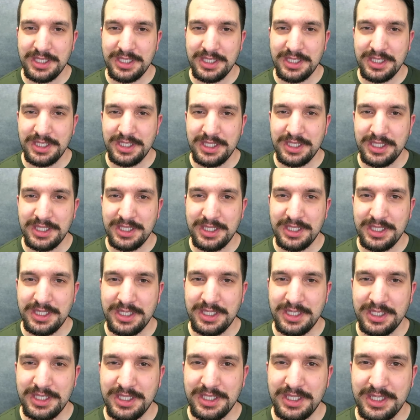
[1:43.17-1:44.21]
lickable
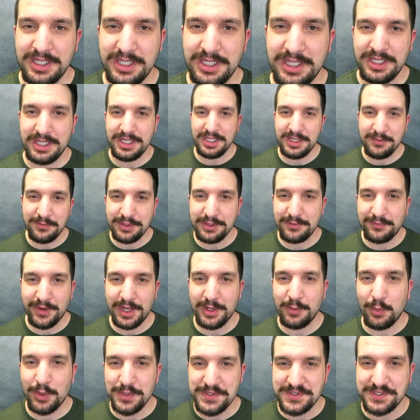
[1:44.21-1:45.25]
face. Even if
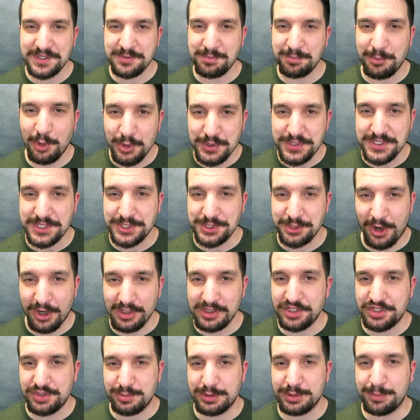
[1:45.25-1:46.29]
I was the most
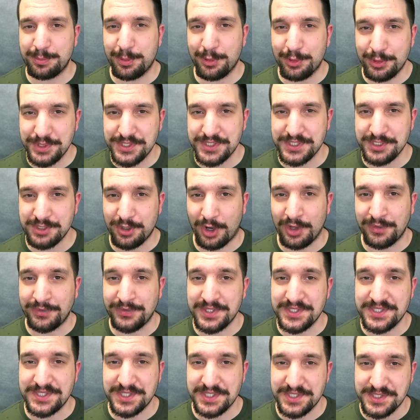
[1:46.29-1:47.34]
knowledgeable person on
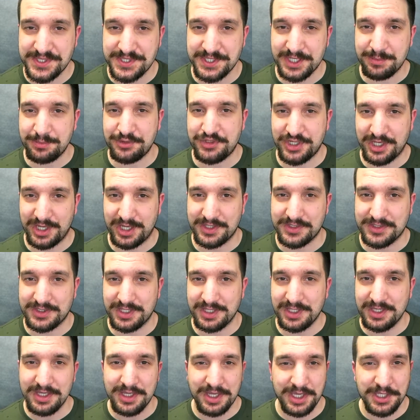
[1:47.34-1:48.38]
this subject,
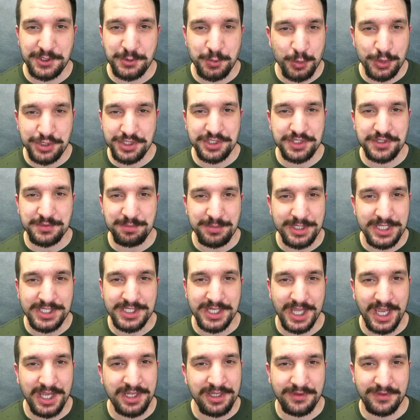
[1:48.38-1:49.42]
it wouldn't
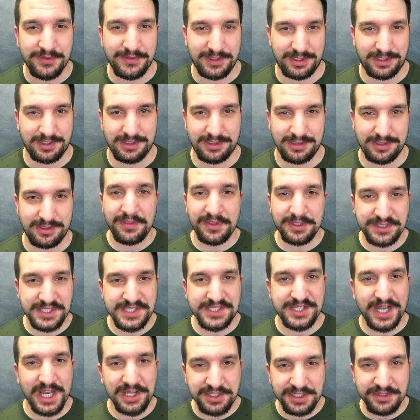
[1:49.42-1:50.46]
mean anything. The
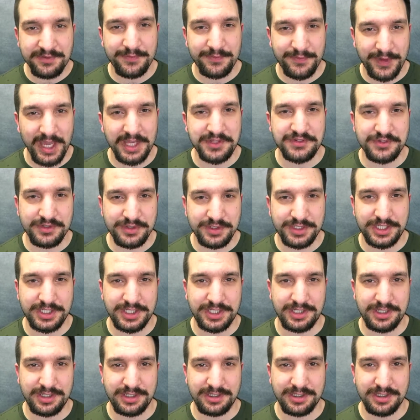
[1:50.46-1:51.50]
deciding factor
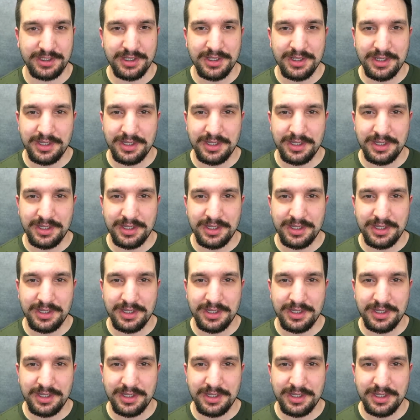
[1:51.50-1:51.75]
here